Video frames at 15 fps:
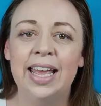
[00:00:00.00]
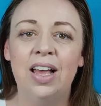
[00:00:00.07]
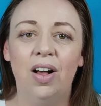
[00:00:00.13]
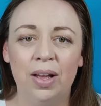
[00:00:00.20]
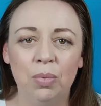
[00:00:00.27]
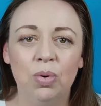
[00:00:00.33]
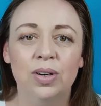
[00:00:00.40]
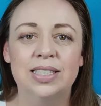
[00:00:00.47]

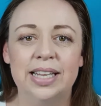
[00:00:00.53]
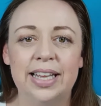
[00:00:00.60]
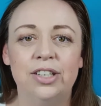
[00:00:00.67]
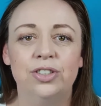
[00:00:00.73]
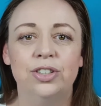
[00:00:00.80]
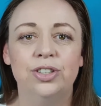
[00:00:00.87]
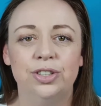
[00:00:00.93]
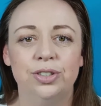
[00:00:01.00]
I want to
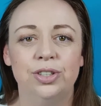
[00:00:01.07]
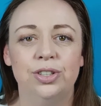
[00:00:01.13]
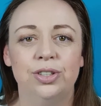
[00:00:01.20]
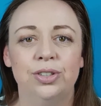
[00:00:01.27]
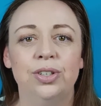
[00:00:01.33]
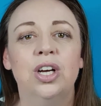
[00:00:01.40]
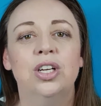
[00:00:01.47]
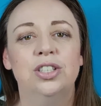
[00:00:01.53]
introduce
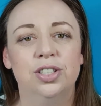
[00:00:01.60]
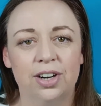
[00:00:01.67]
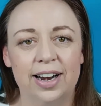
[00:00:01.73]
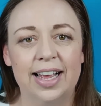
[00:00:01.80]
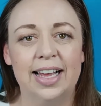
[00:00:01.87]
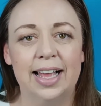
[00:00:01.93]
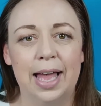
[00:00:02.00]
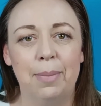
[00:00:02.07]
you to
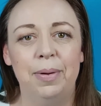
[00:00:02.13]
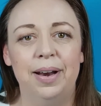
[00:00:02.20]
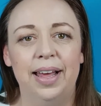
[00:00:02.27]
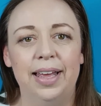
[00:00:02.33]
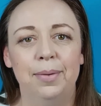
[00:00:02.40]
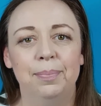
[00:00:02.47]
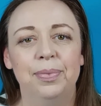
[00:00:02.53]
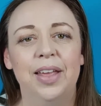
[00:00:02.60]
Reka Kaponay,
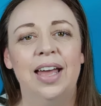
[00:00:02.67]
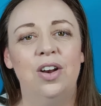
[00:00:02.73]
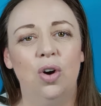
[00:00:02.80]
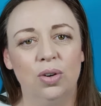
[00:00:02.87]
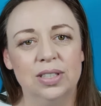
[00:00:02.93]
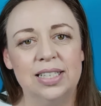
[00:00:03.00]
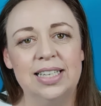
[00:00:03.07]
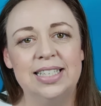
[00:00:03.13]
an
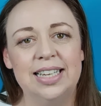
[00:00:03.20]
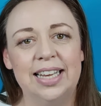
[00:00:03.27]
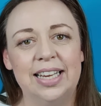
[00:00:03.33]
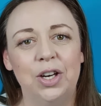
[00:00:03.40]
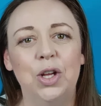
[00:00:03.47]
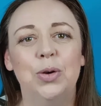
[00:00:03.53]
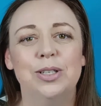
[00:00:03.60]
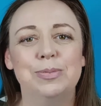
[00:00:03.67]
Aussie teen
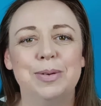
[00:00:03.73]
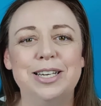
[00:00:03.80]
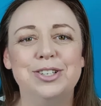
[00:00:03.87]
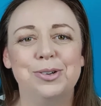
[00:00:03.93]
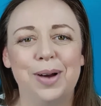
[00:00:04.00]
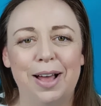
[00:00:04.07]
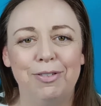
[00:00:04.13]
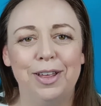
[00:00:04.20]
who has been
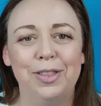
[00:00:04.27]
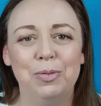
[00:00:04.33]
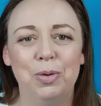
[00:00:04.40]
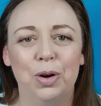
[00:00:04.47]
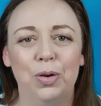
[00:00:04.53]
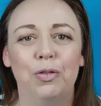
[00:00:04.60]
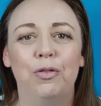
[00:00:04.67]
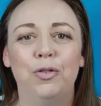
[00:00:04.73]
travelling the
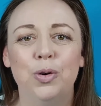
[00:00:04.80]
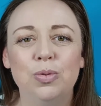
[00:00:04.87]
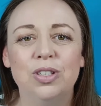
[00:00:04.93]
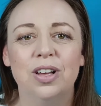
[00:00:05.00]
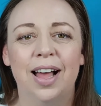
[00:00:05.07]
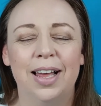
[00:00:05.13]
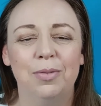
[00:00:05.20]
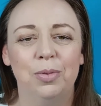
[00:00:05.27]
world full
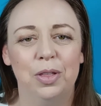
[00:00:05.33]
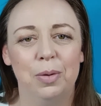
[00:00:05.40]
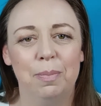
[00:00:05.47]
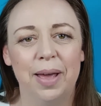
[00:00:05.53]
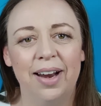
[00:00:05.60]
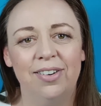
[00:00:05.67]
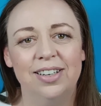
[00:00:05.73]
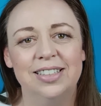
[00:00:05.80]
time with her
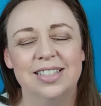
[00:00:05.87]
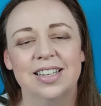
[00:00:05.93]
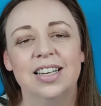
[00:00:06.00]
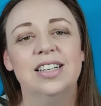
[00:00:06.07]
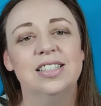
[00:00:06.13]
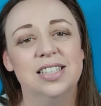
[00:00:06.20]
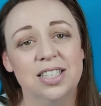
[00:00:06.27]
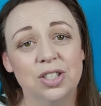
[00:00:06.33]
parents
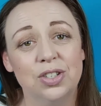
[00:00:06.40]
since